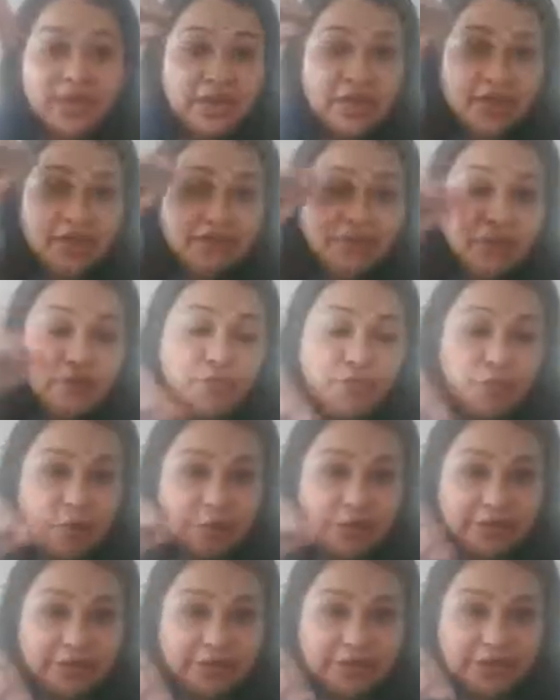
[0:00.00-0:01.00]
if you
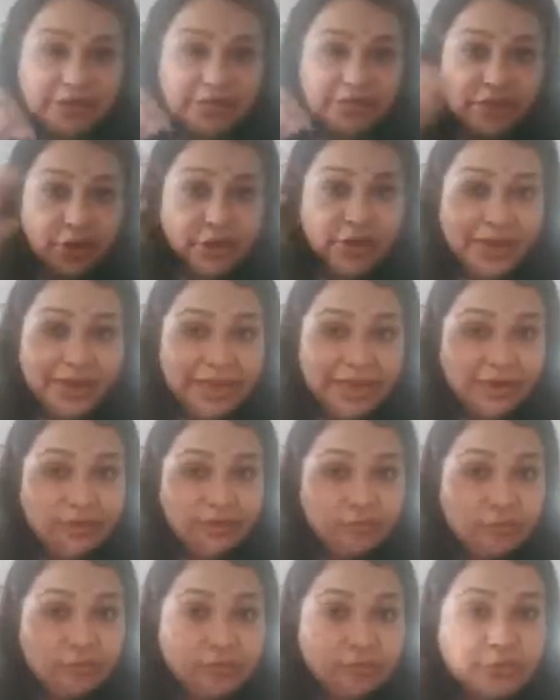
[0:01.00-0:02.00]
want your
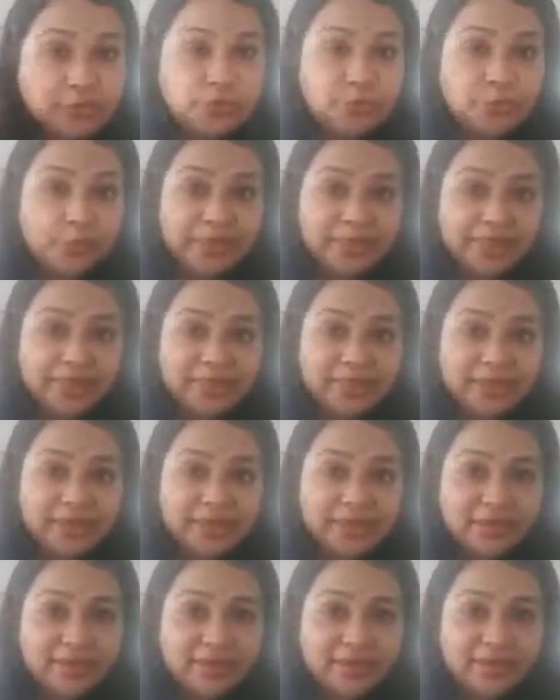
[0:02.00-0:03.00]
hair roots to be
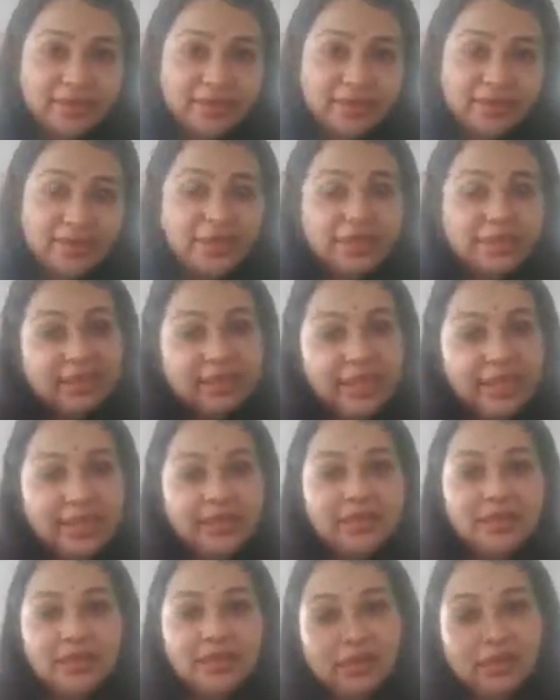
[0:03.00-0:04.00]
healthy,
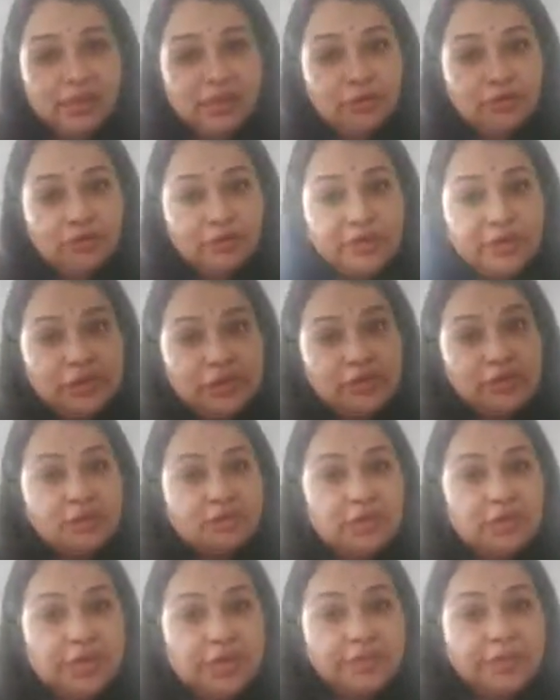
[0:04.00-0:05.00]
then you need
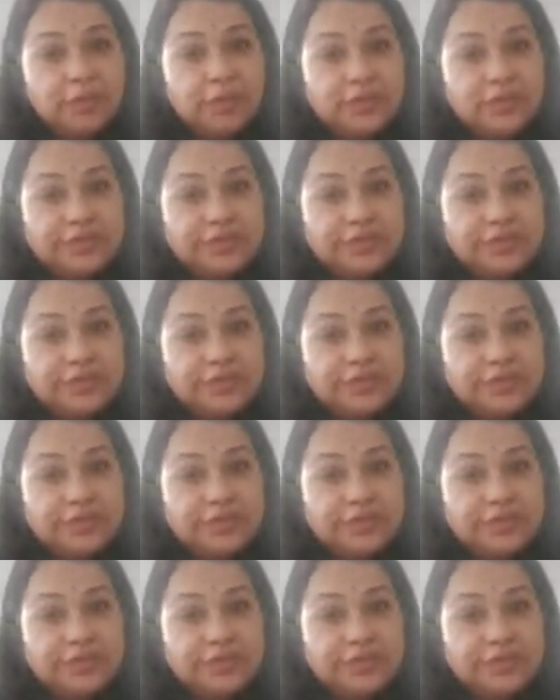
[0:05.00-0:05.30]
to keep your